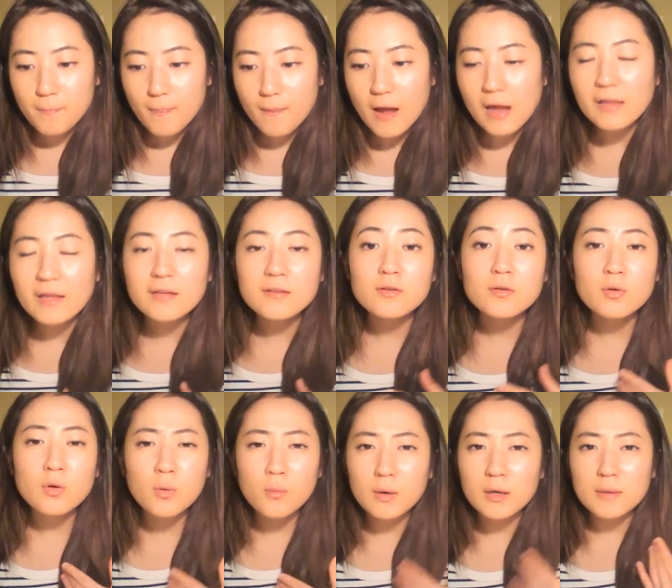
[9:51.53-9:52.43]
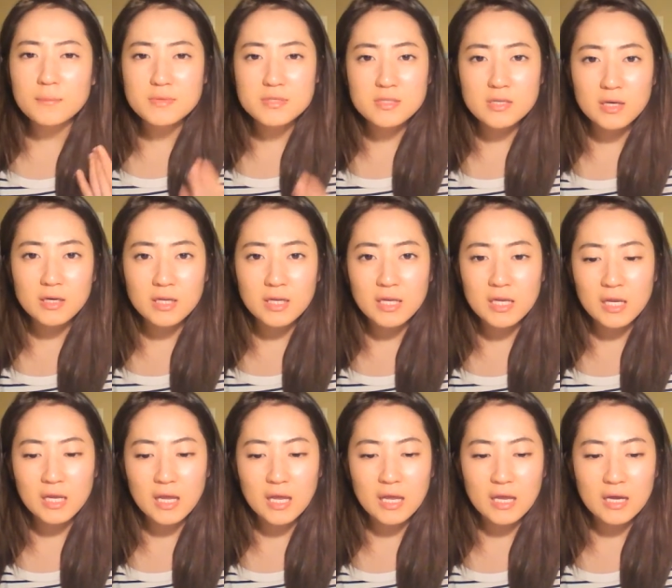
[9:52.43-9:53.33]
I like to know what I'm
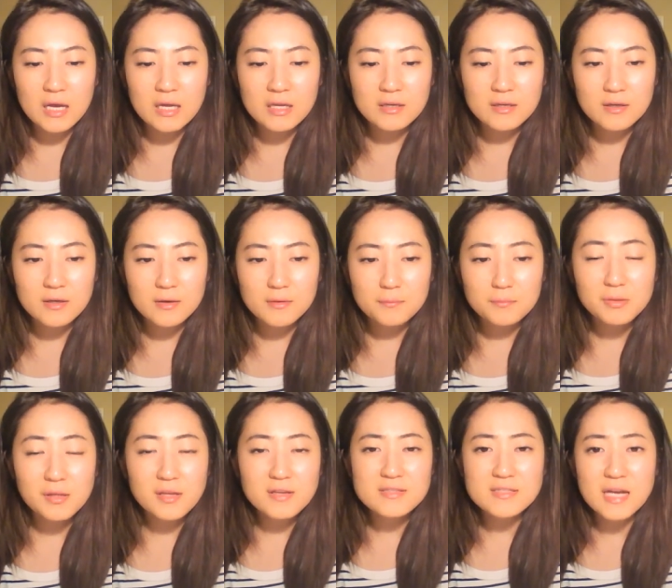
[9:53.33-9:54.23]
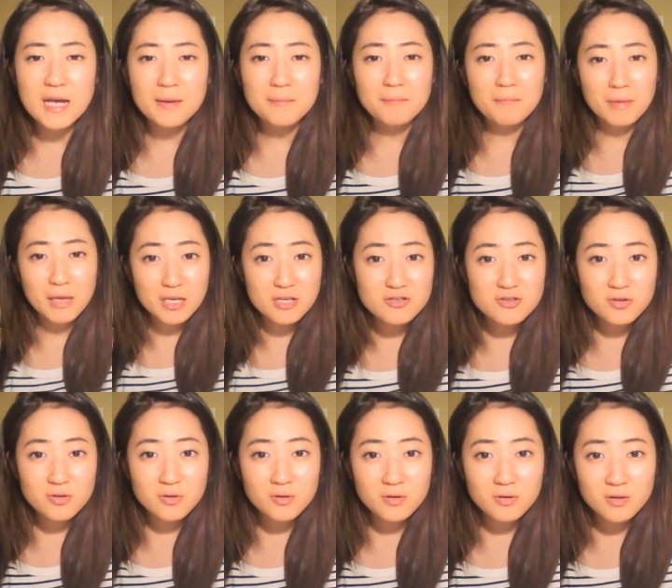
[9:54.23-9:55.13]
studying, and plus I'm
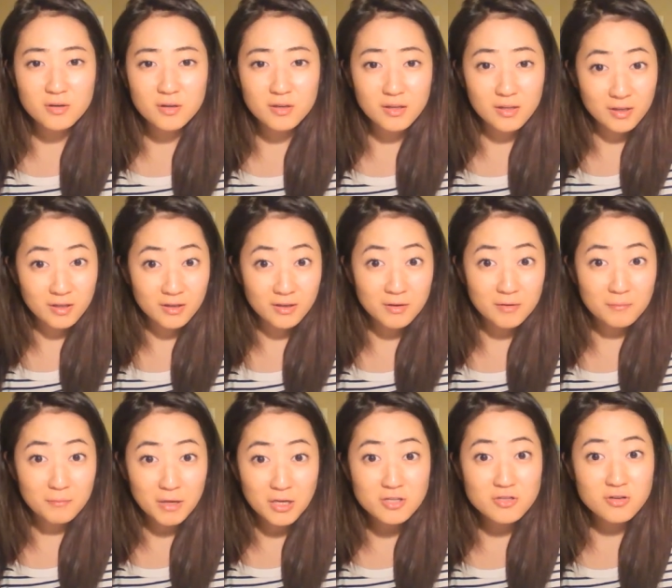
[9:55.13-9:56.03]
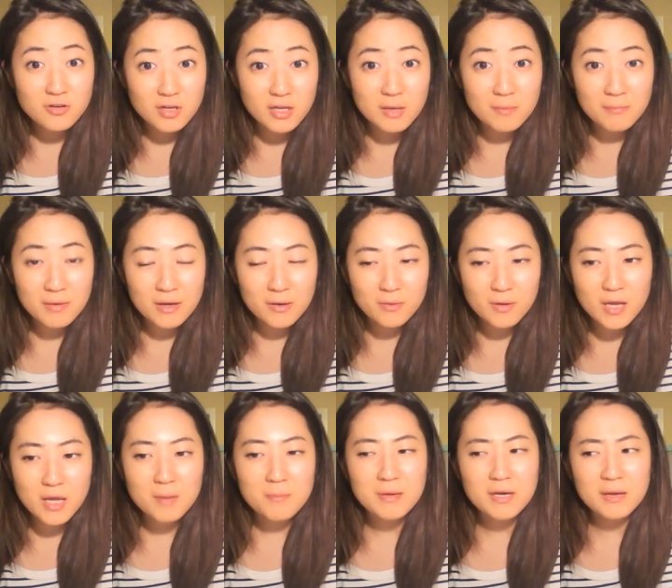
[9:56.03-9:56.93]
majoring in
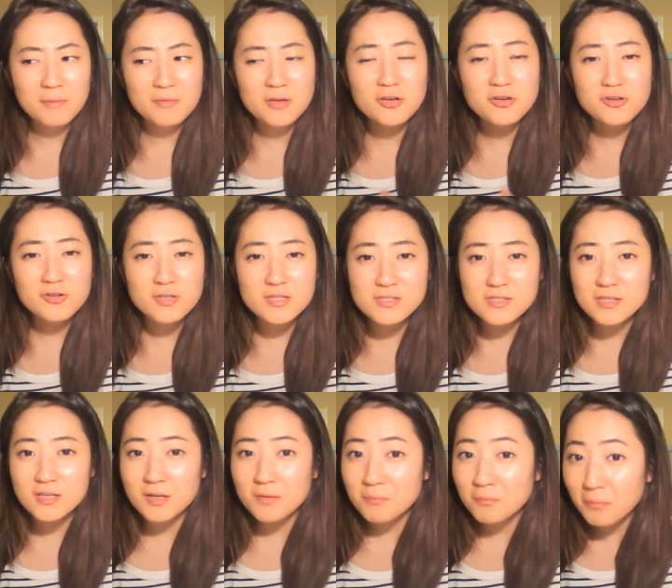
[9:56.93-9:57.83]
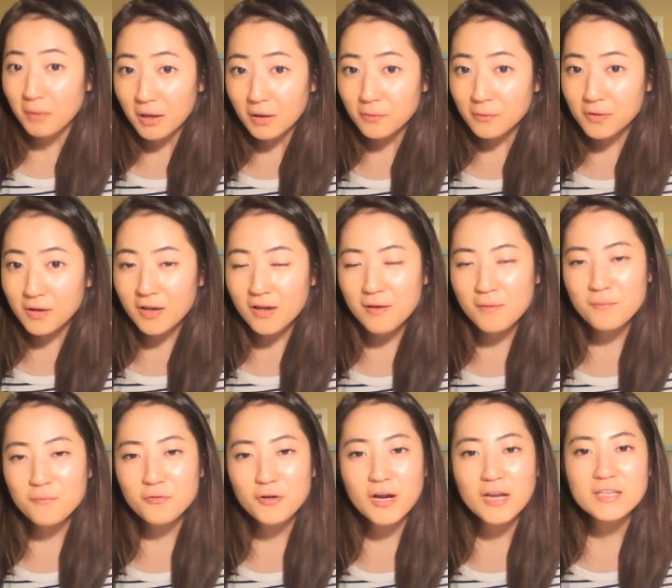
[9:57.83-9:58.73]
biochem, and I'm interested in
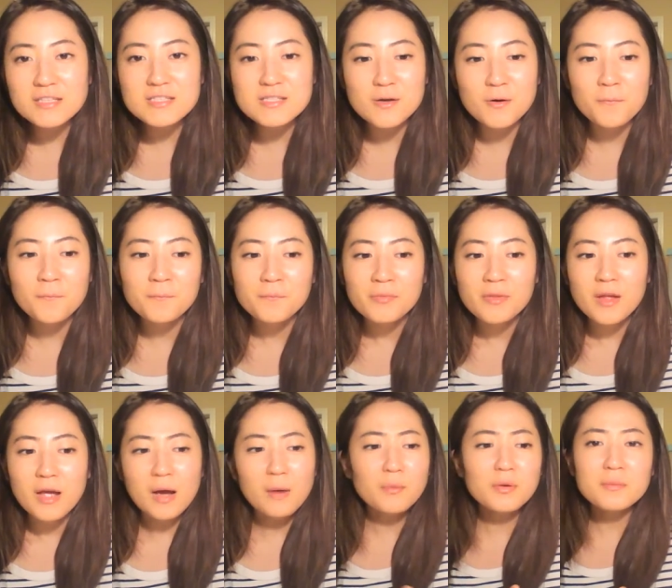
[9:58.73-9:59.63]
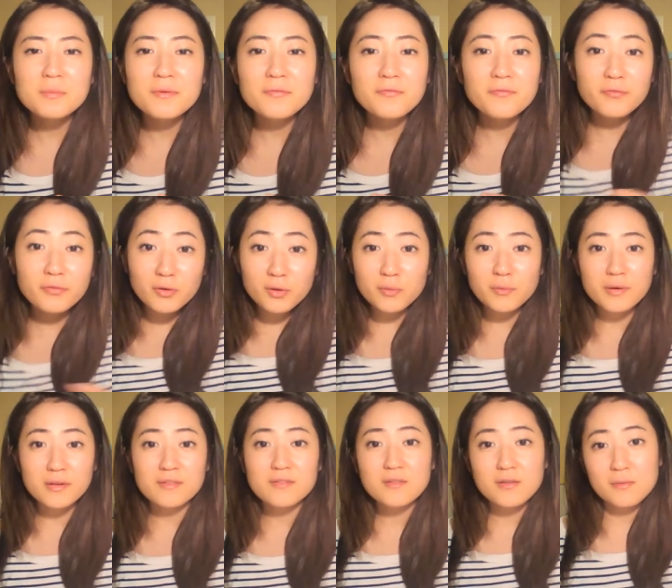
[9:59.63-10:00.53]
biochem, right? So I want to be
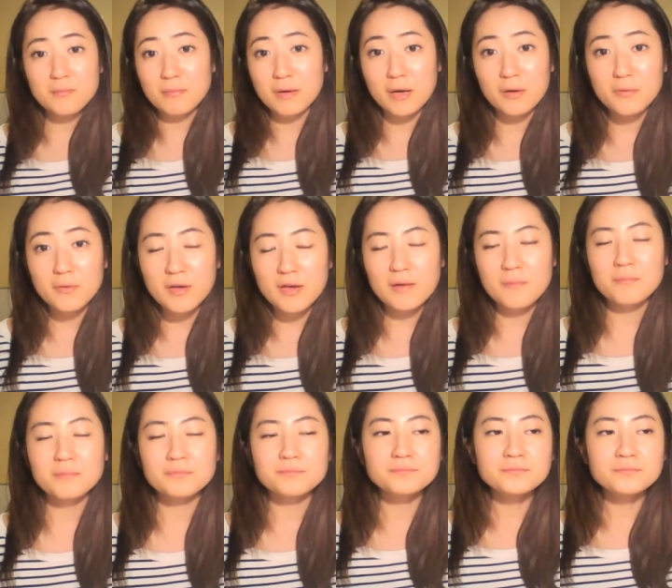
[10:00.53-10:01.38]
fluent in biochem.